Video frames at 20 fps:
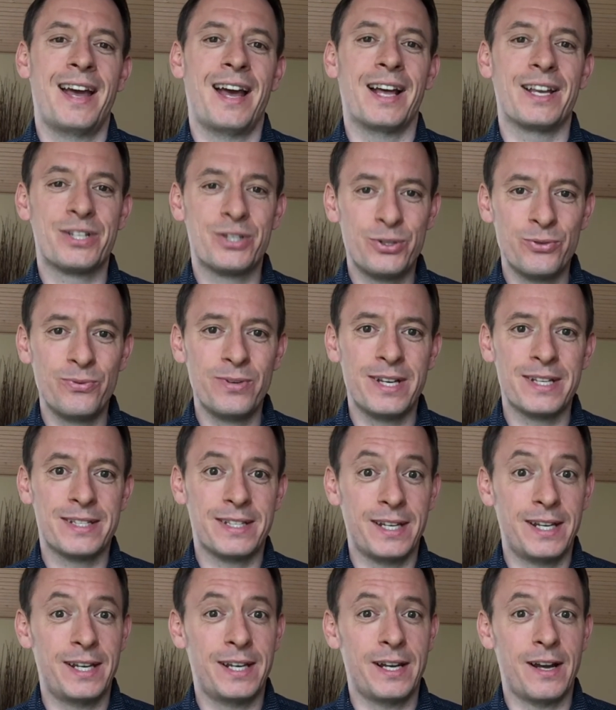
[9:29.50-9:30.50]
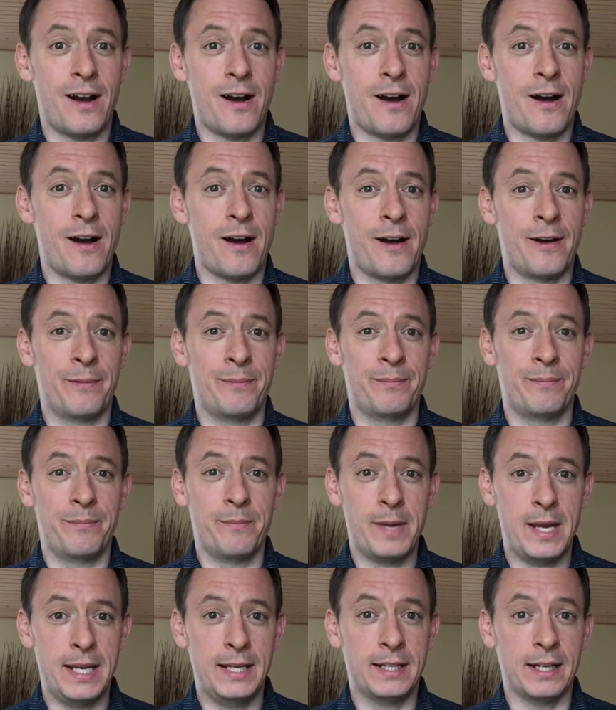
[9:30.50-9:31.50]
As soon as they are
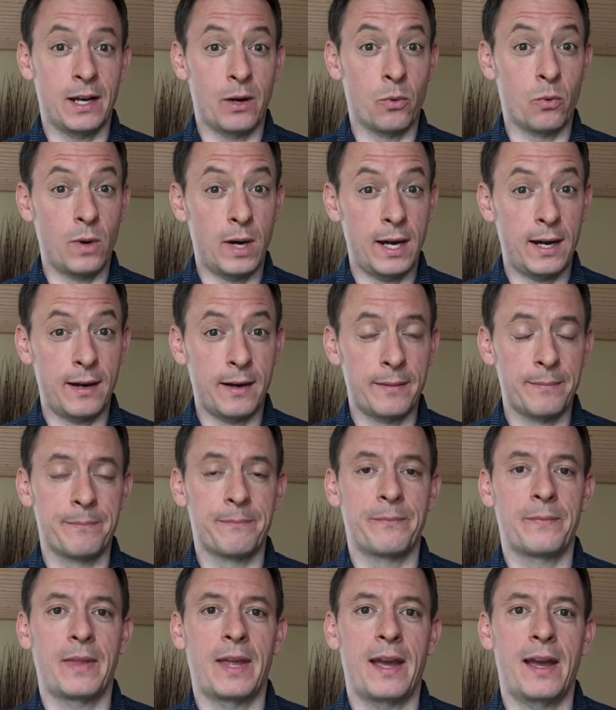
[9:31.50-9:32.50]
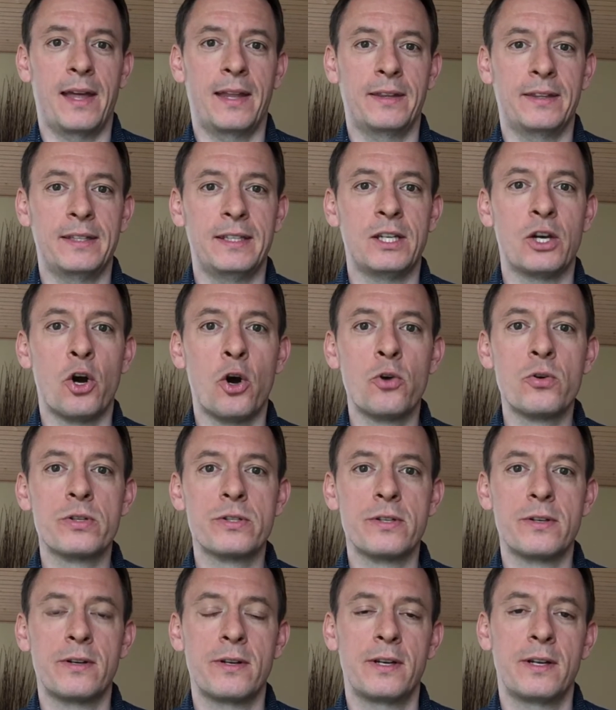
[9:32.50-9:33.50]
made aware and the
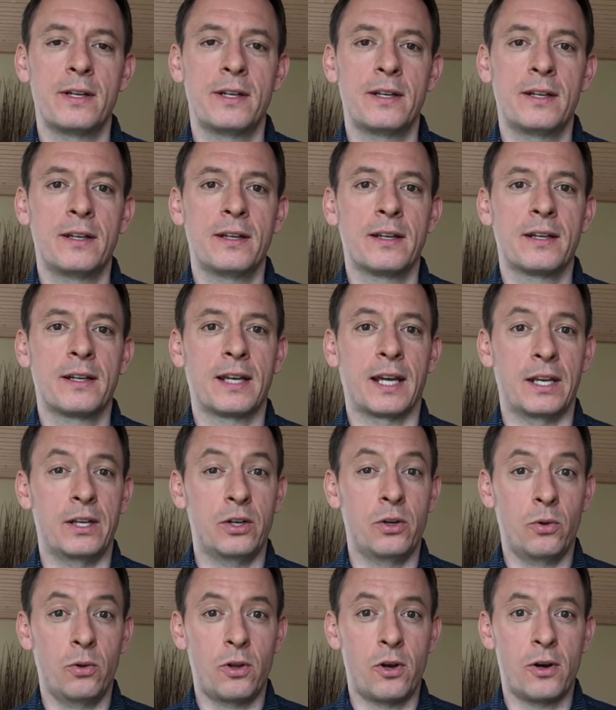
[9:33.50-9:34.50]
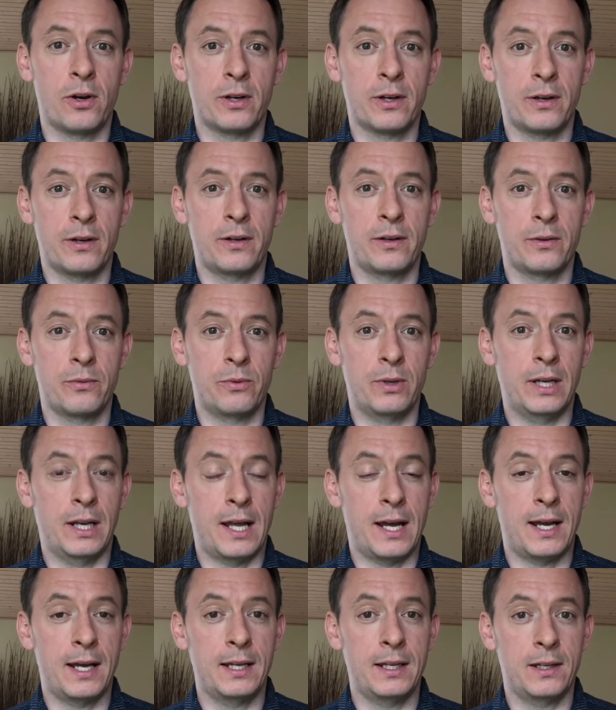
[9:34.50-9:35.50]
hoster can no longer
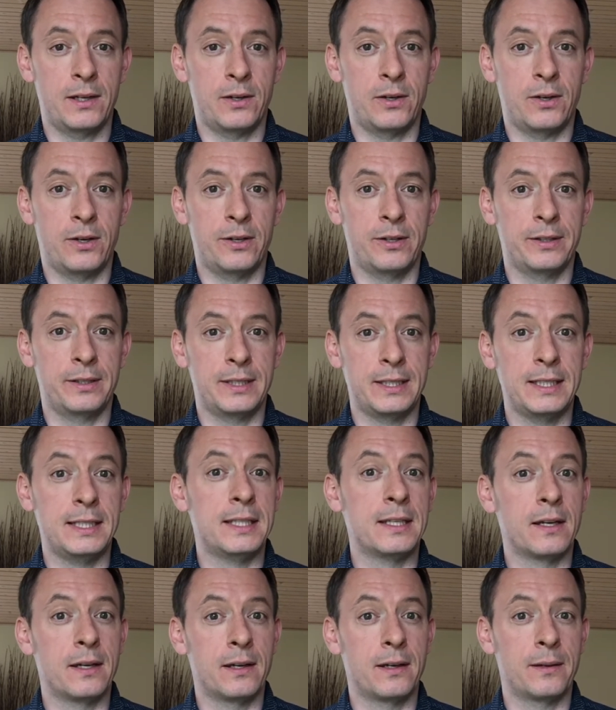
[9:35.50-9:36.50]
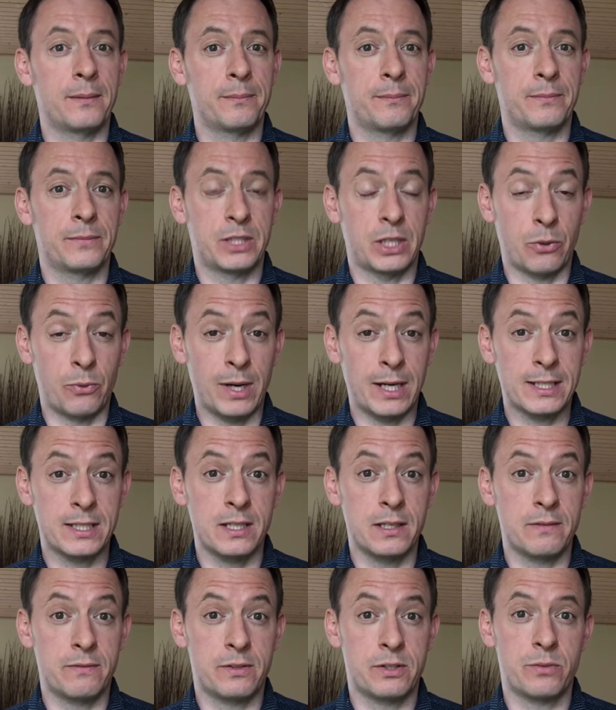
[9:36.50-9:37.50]
rely on the
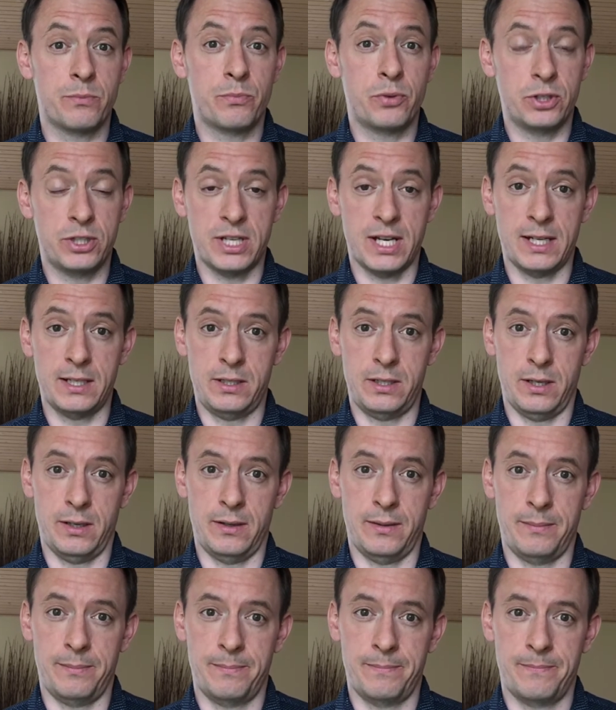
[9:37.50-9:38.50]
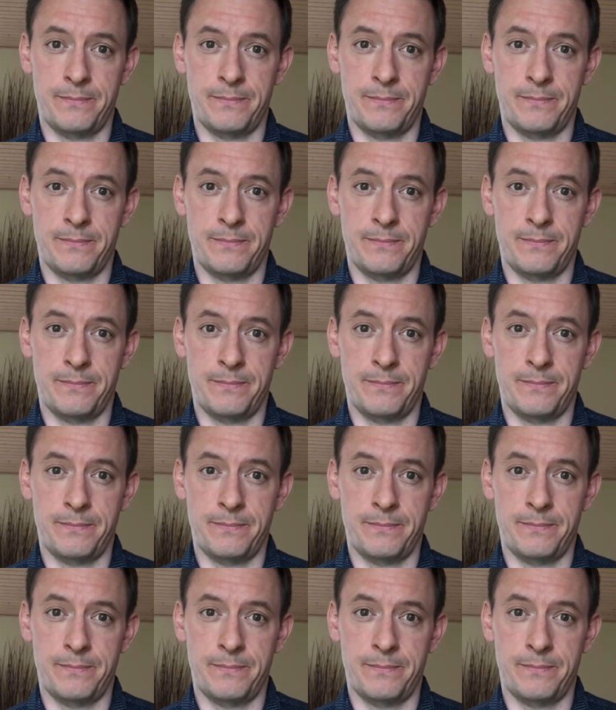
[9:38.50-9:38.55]
directive's protection.